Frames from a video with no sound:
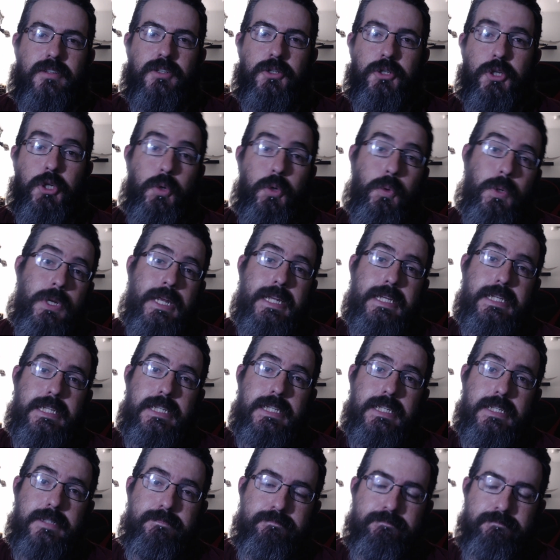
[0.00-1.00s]
doing it.
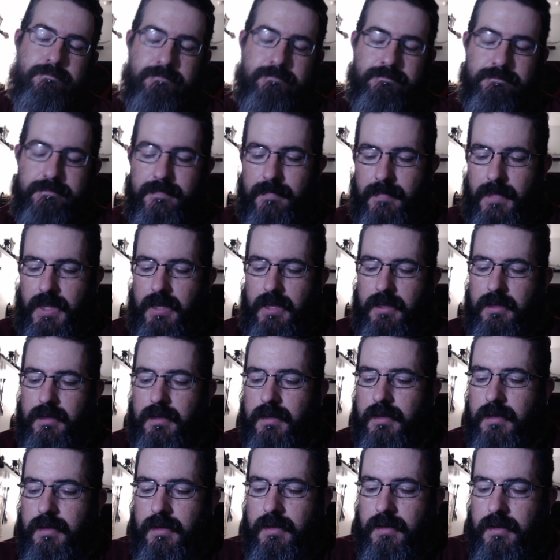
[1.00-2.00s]

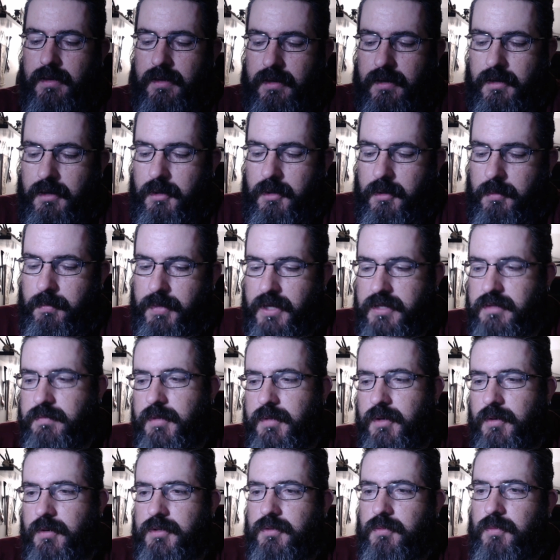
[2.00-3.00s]
But that's the main
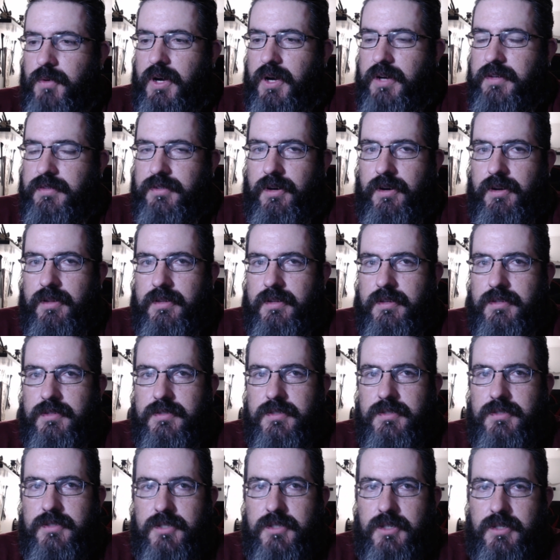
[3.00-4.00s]
reason why I started this,
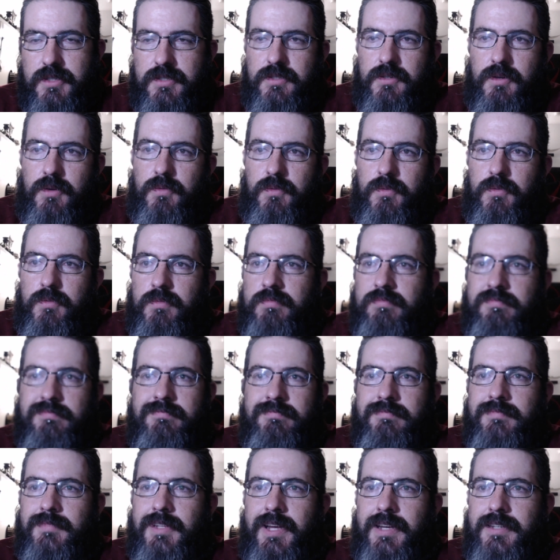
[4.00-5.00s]
just so
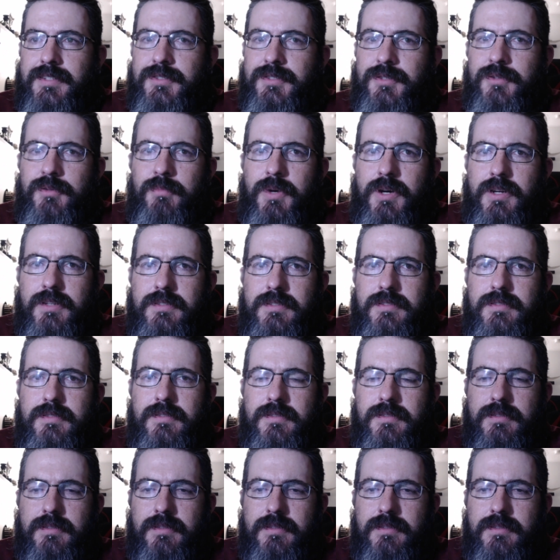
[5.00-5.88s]
in the last 2 months.